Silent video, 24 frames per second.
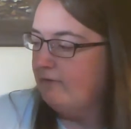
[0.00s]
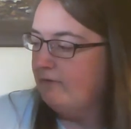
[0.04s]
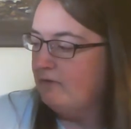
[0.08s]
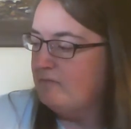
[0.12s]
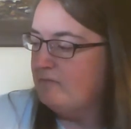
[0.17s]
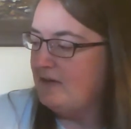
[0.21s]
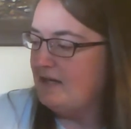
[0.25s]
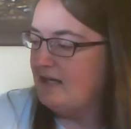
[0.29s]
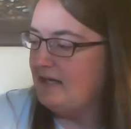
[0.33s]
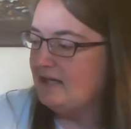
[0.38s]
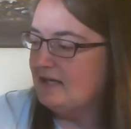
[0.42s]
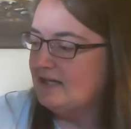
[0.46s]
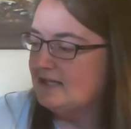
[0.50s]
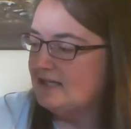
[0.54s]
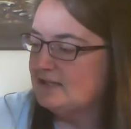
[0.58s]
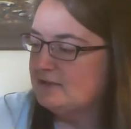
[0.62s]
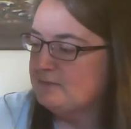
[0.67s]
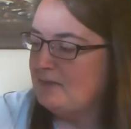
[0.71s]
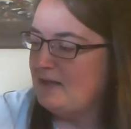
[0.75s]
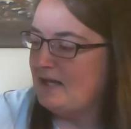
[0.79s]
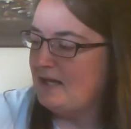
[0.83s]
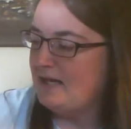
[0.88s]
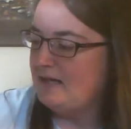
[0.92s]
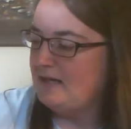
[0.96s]
for me,
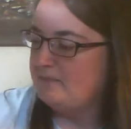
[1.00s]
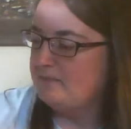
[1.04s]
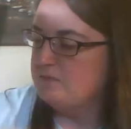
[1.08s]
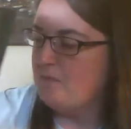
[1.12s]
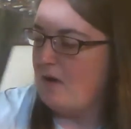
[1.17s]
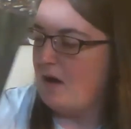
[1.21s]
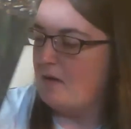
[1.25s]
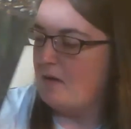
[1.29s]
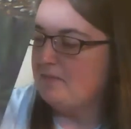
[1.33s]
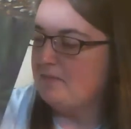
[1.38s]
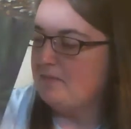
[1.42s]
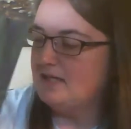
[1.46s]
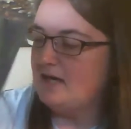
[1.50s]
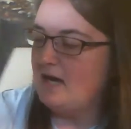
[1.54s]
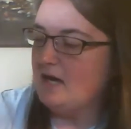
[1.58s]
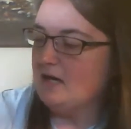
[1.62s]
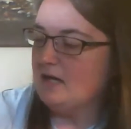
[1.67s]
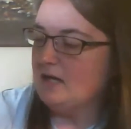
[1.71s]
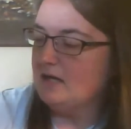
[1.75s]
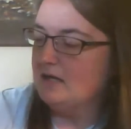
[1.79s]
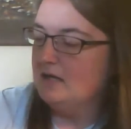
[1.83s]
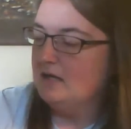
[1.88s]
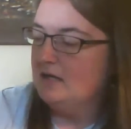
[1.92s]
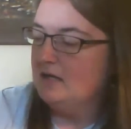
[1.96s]
explained Mama
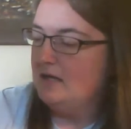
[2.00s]
Duck.